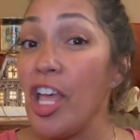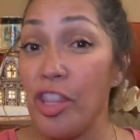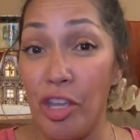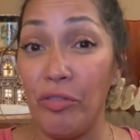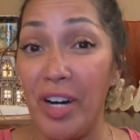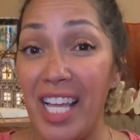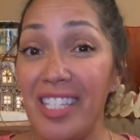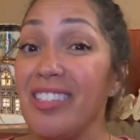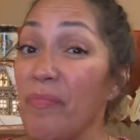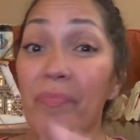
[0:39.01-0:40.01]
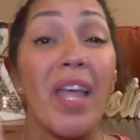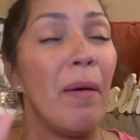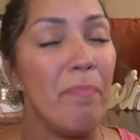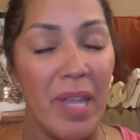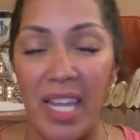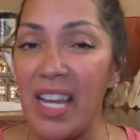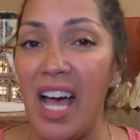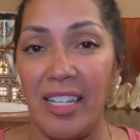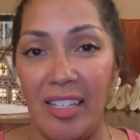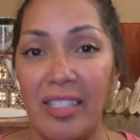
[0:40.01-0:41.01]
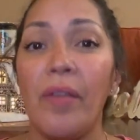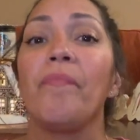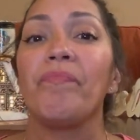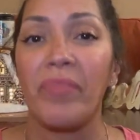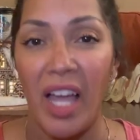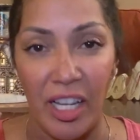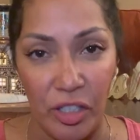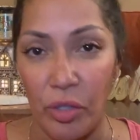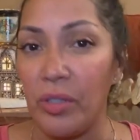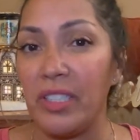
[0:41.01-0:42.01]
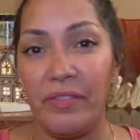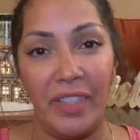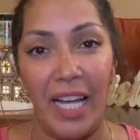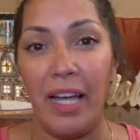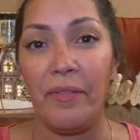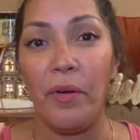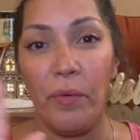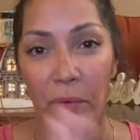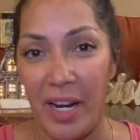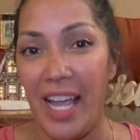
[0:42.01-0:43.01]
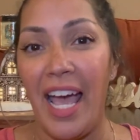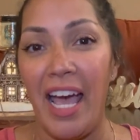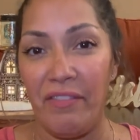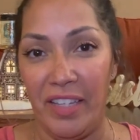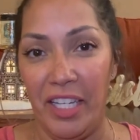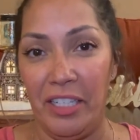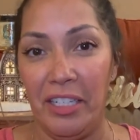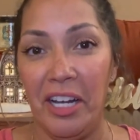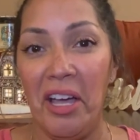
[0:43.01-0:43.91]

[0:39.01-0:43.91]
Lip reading: The rest, I'm being honest, I totally forgot what I have here.